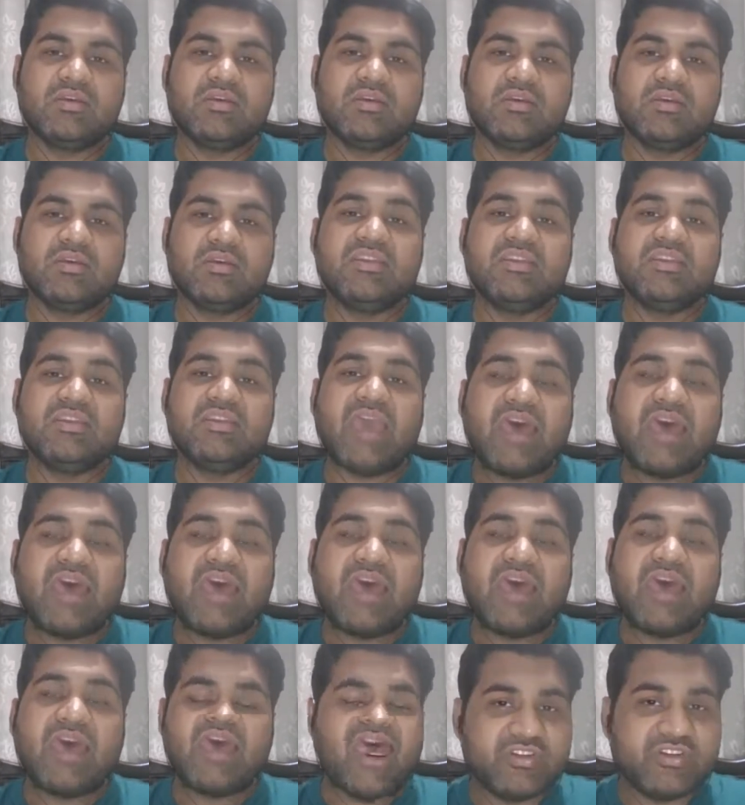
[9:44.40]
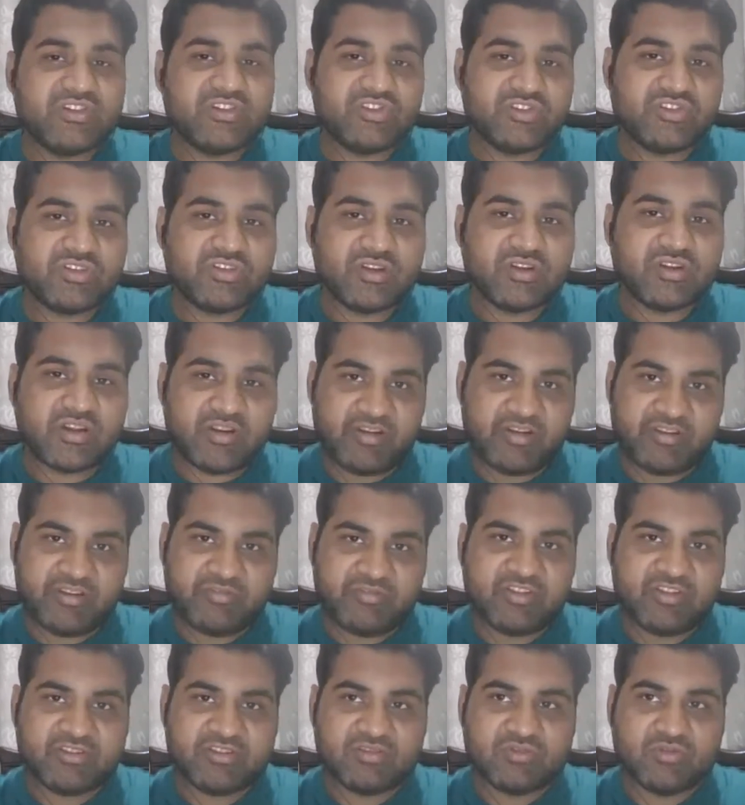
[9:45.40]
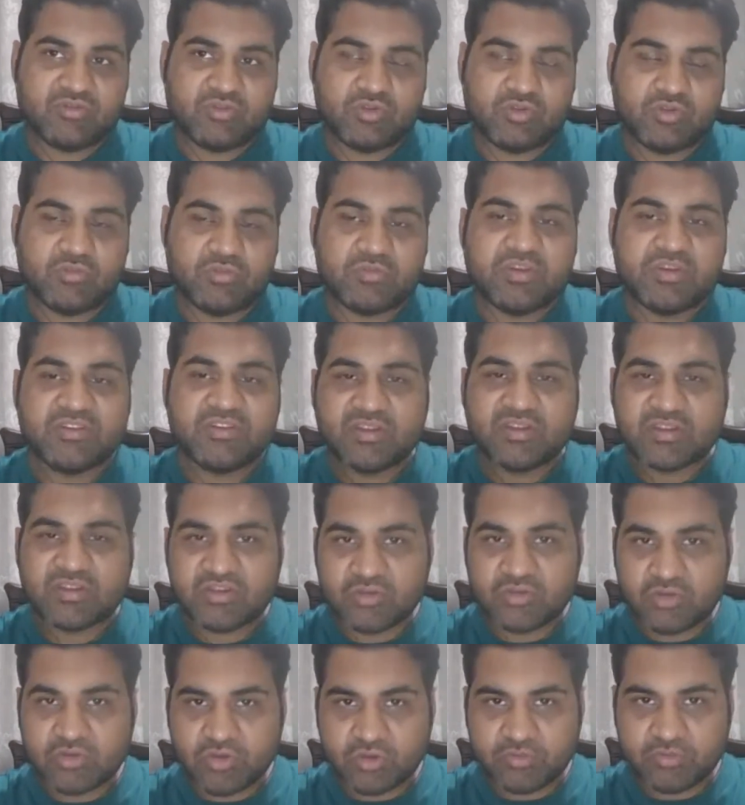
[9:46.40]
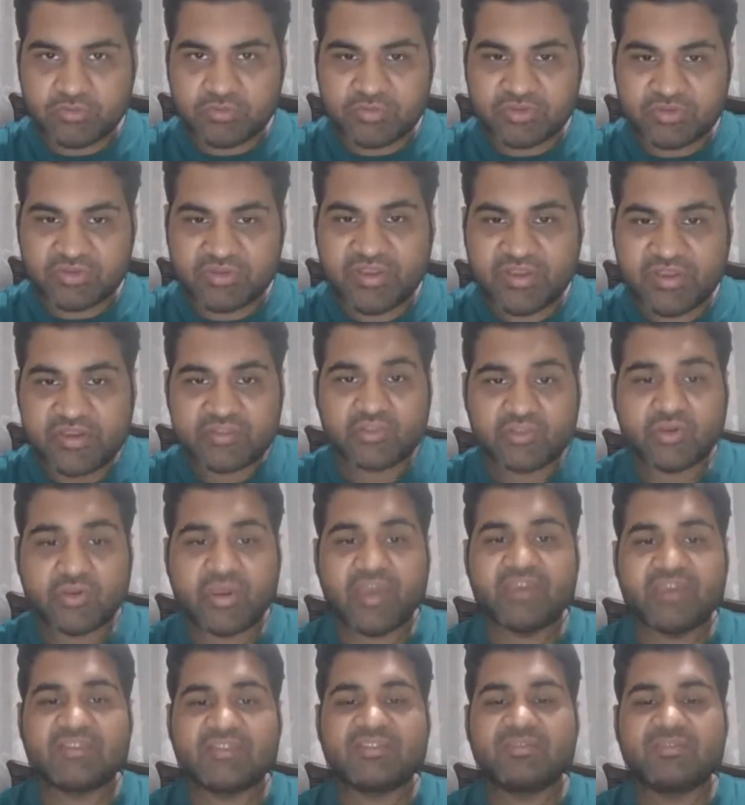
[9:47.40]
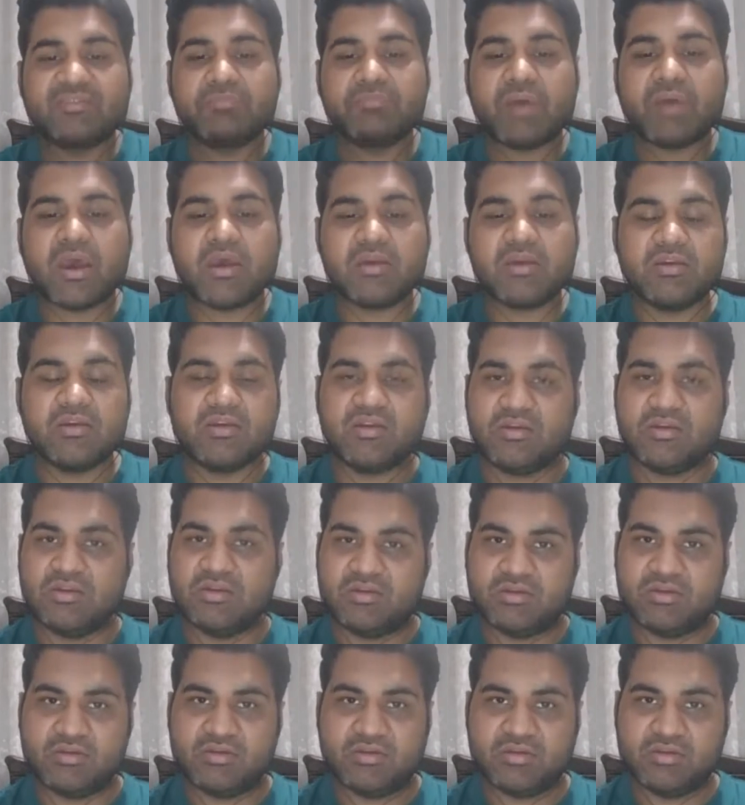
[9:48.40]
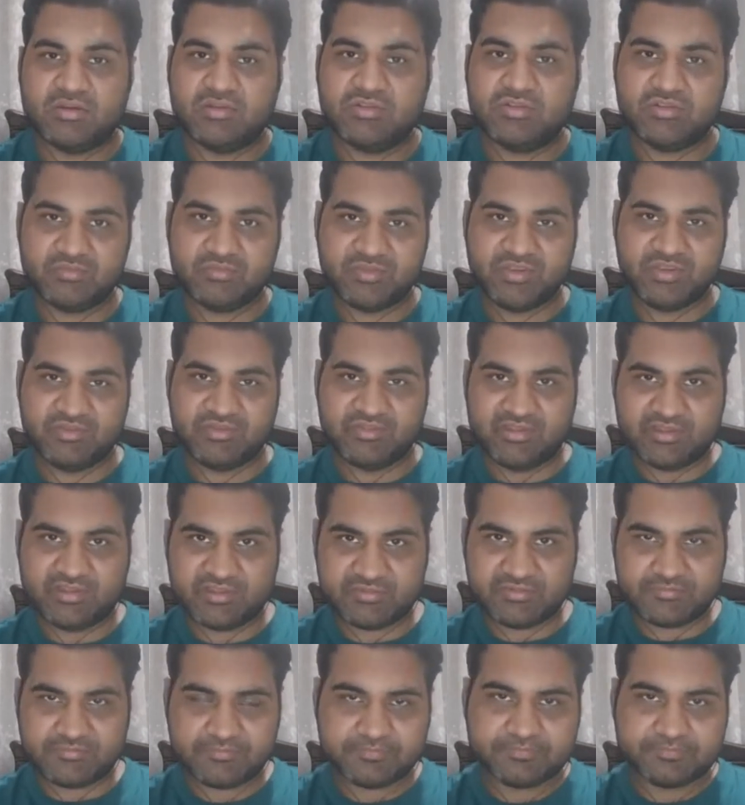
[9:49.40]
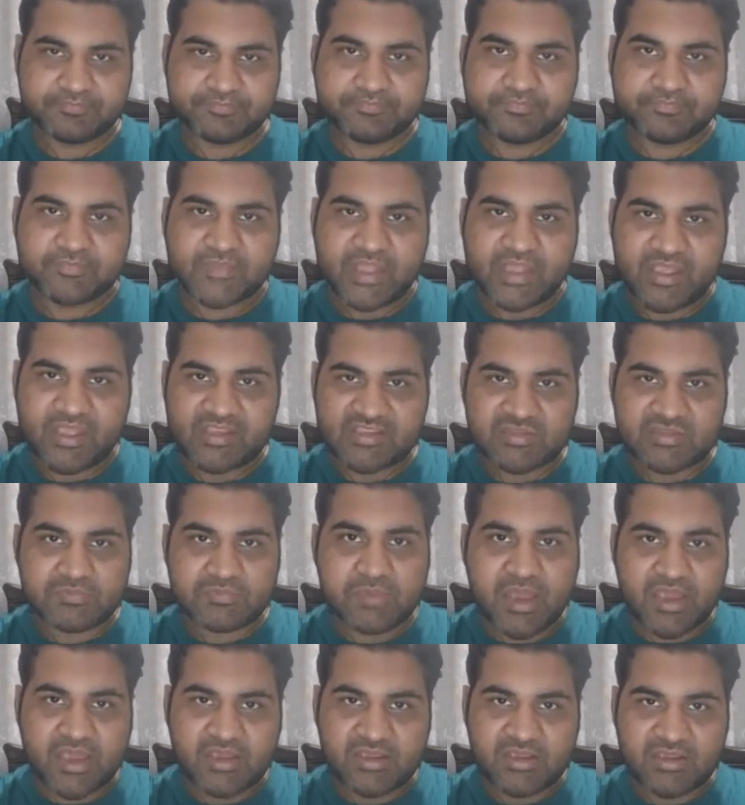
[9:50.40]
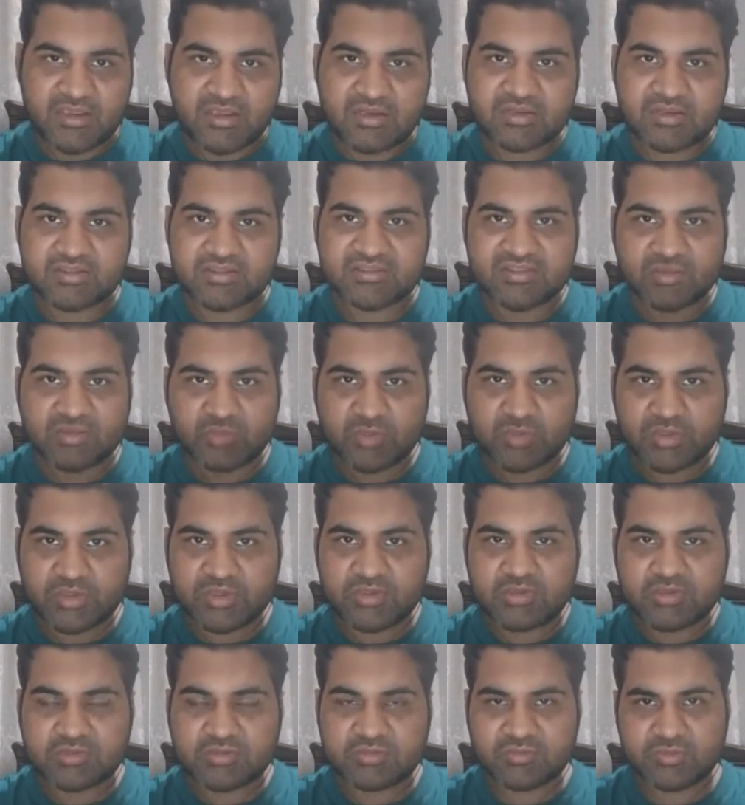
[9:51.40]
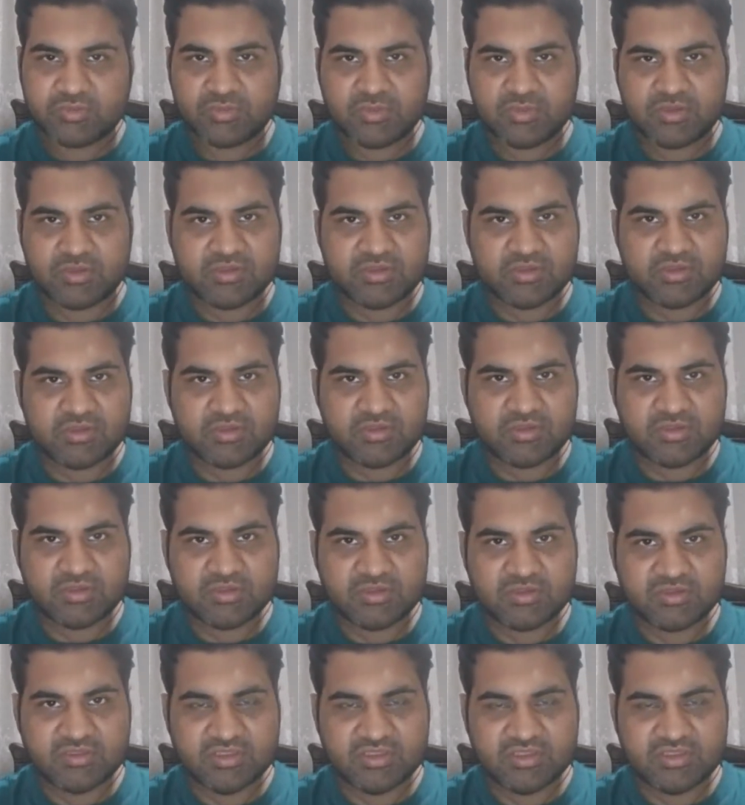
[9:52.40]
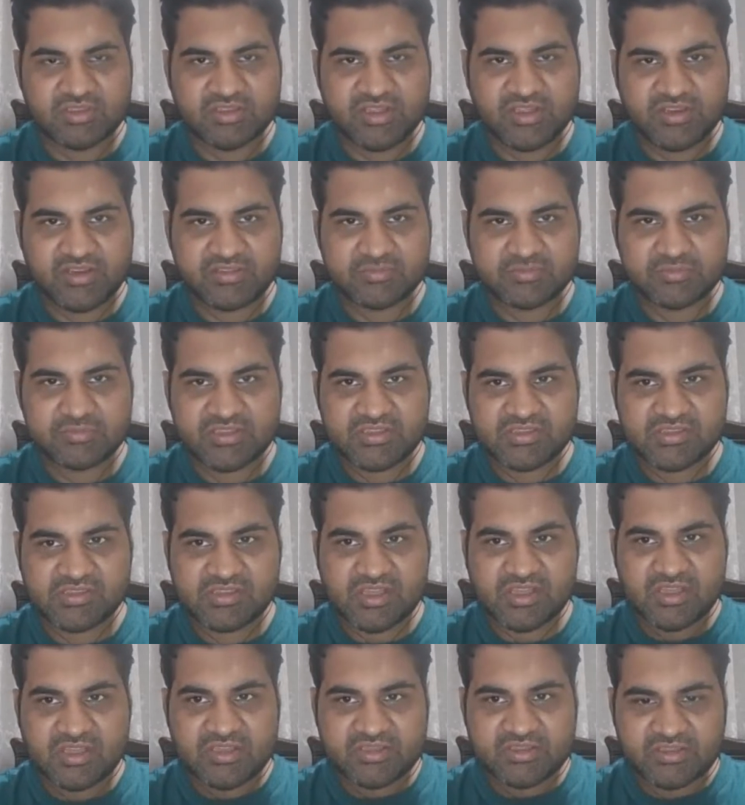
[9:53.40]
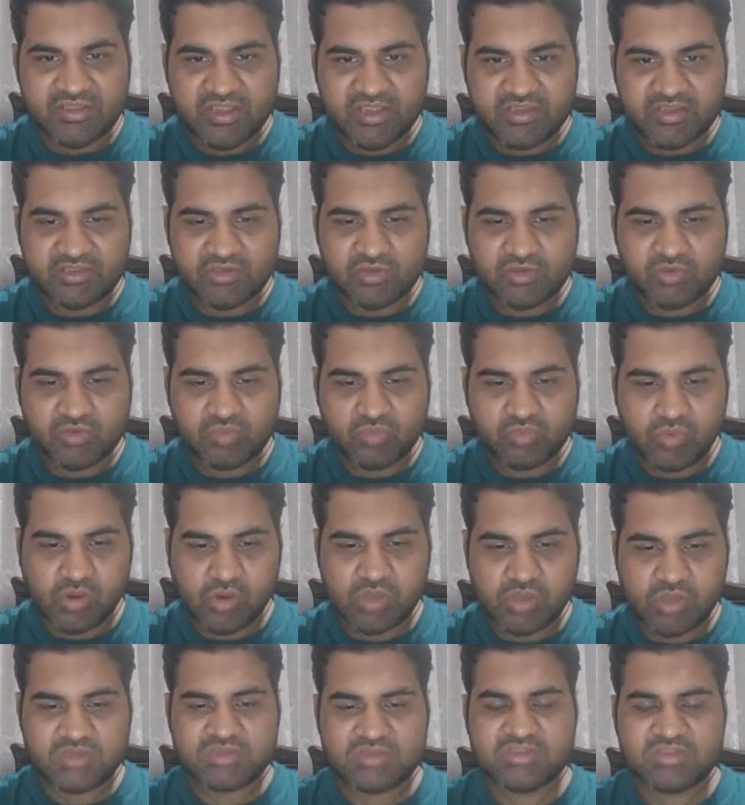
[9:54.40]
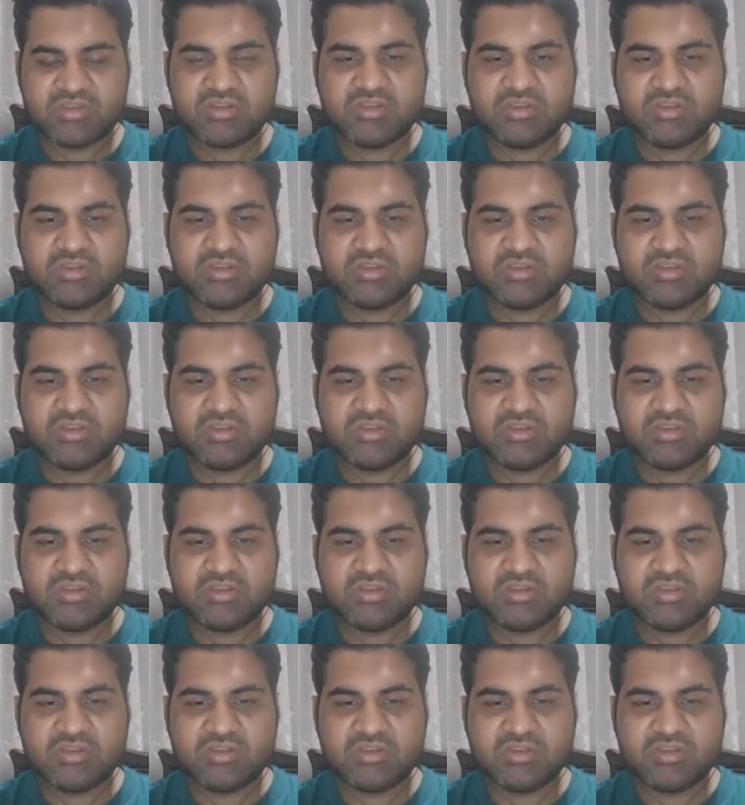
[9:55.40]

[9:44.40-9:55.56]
The aspiration reference group is a group that you aspire to be with. Aspire is a word that means that you want